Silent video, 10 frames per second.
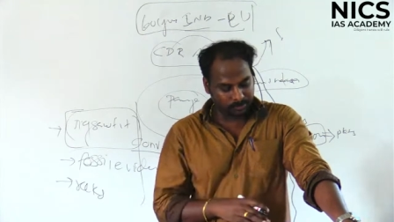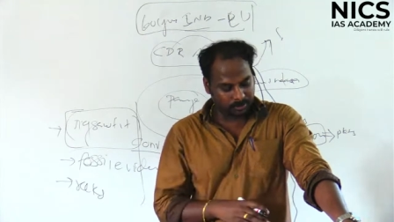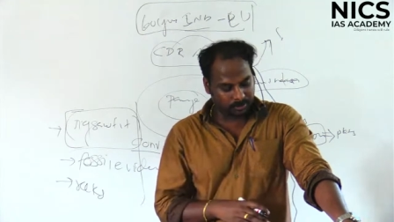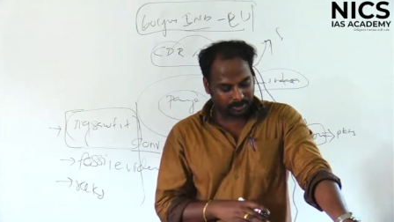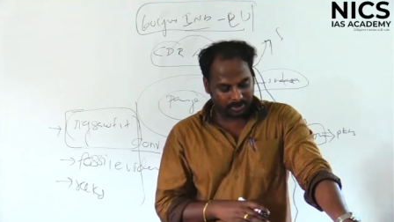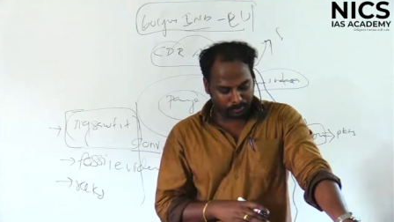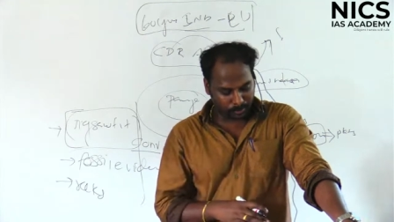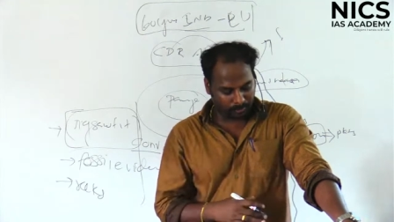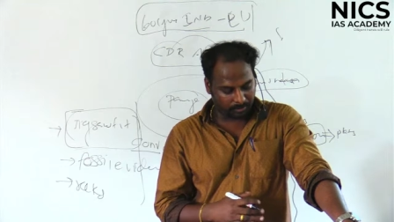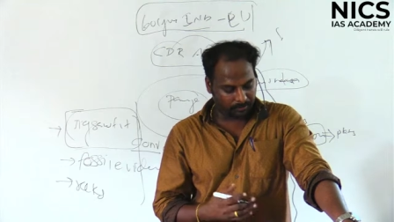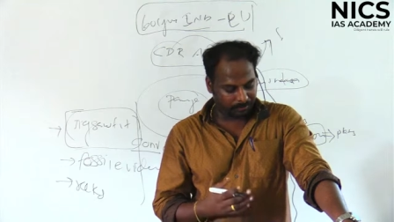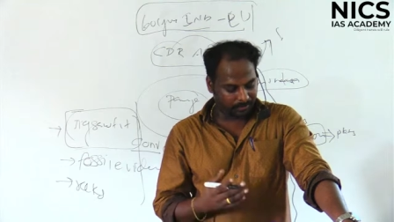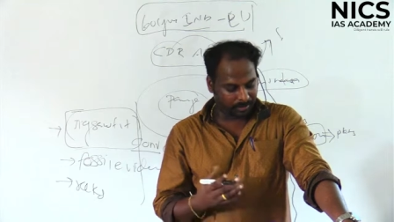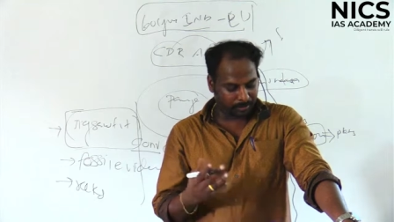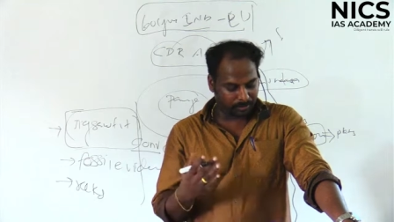So adan moolama
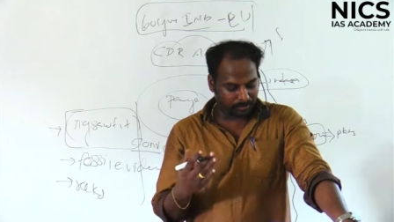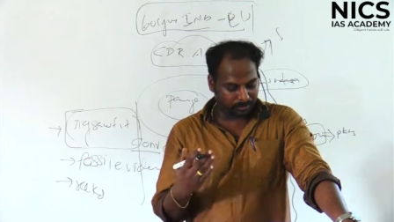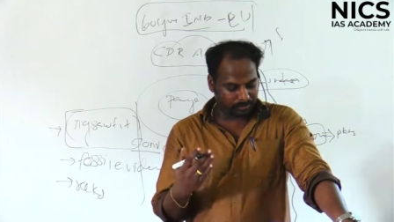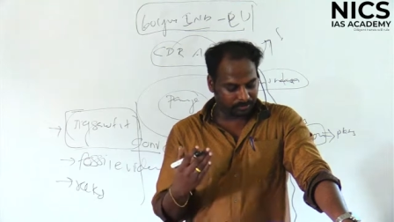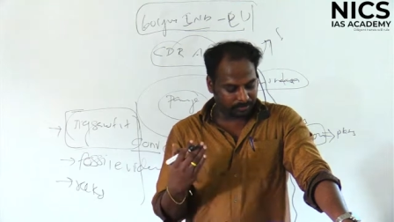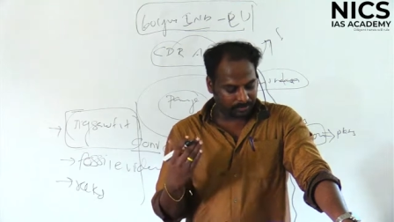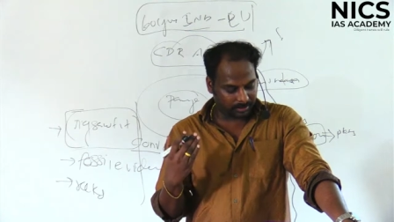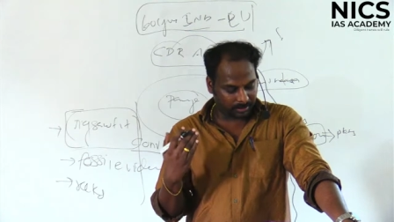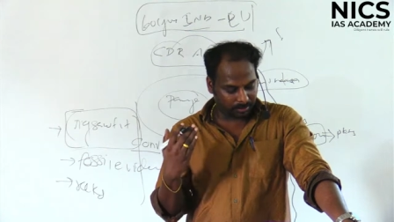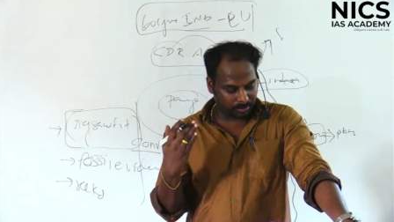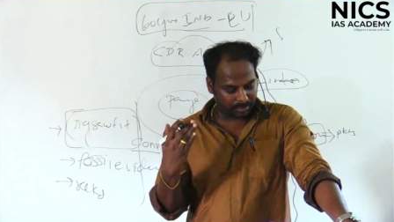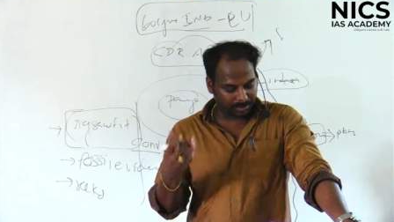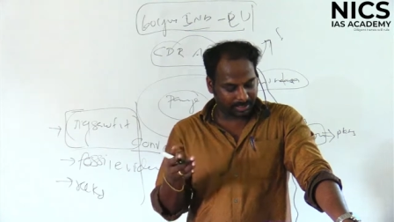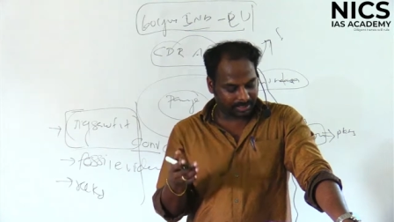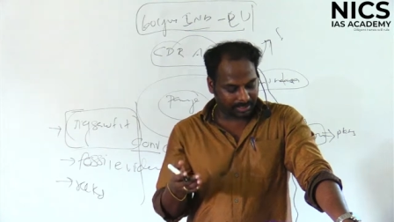appuram na ungalku
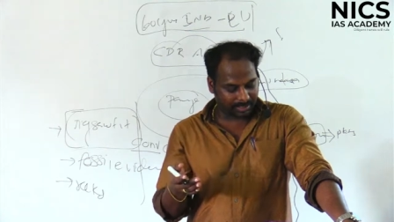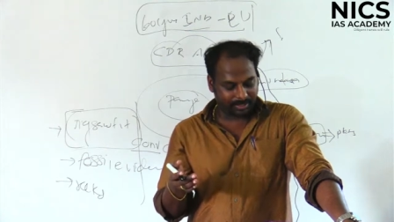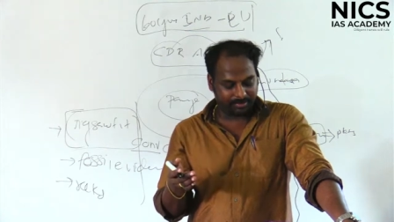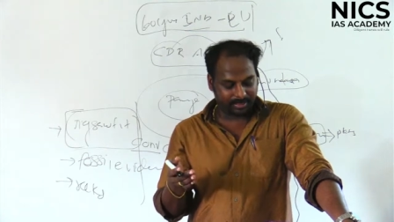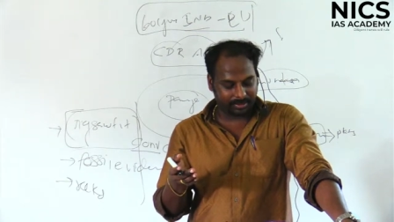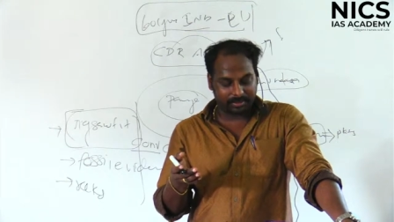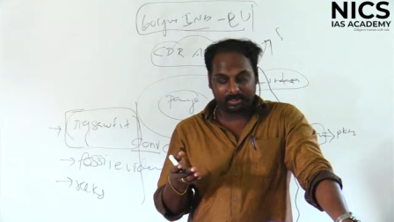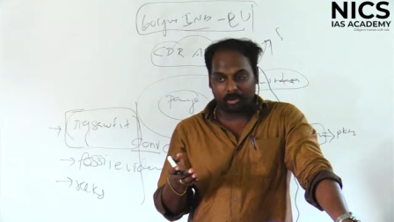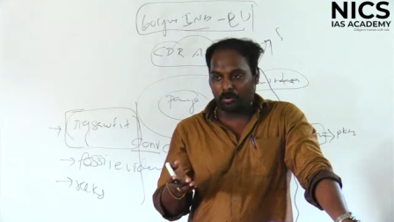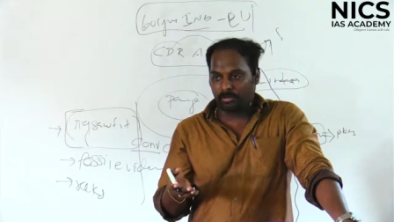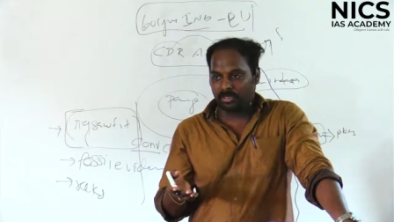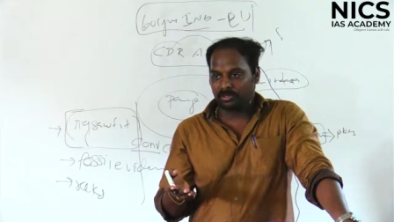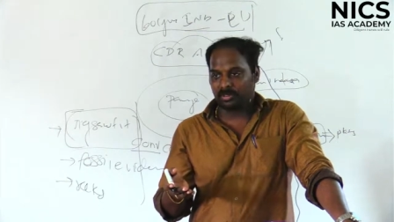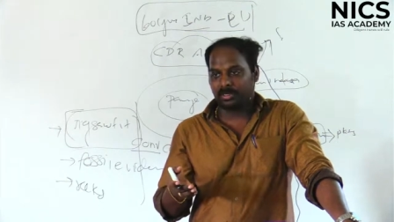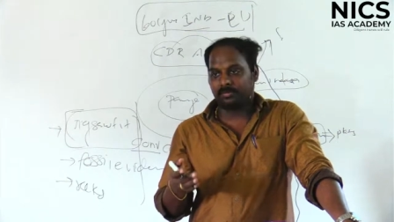sonna trade la we are the top nu
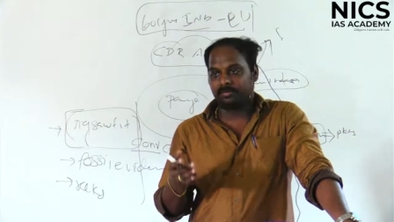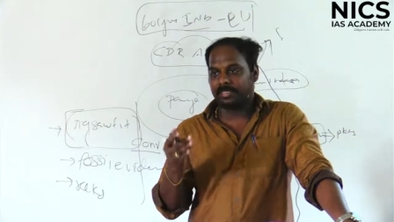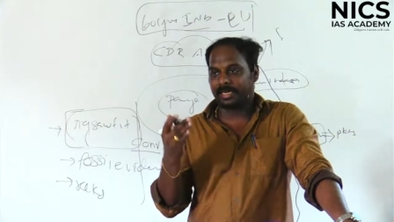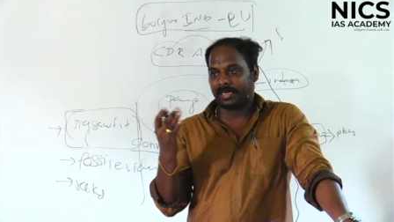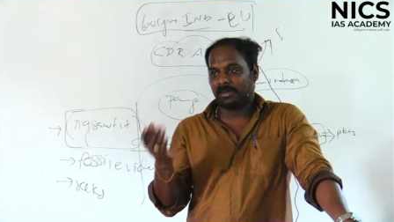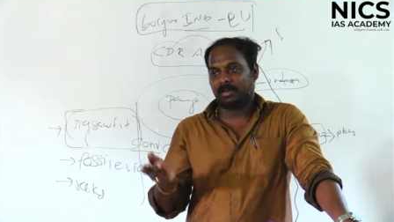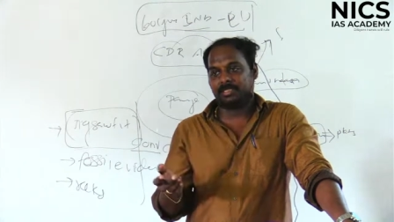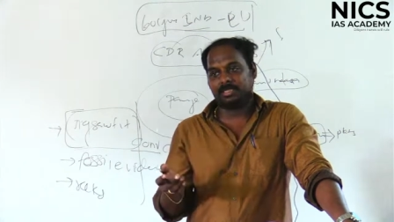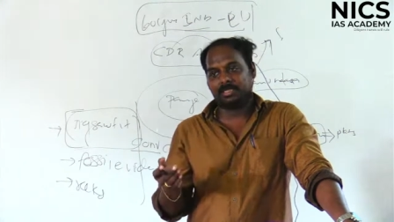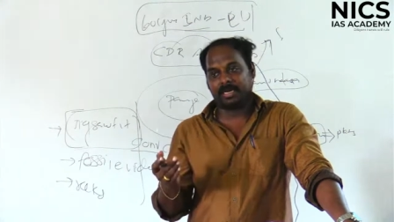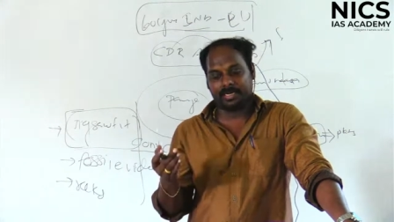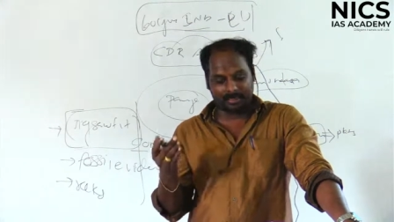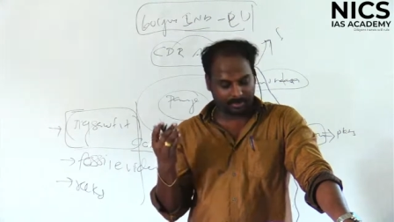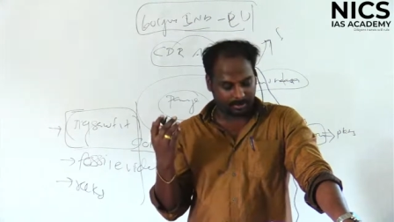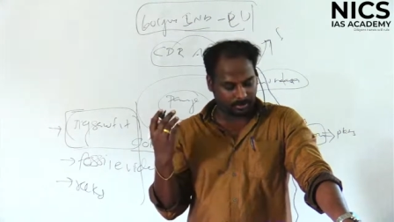sonna second largest
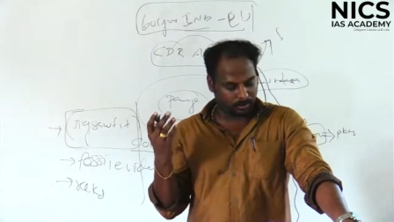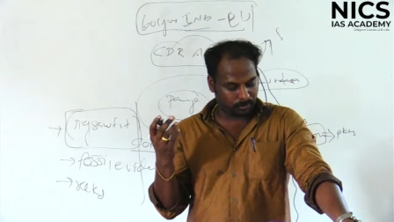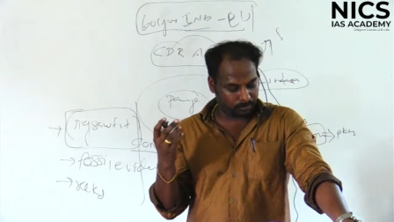category la irukum,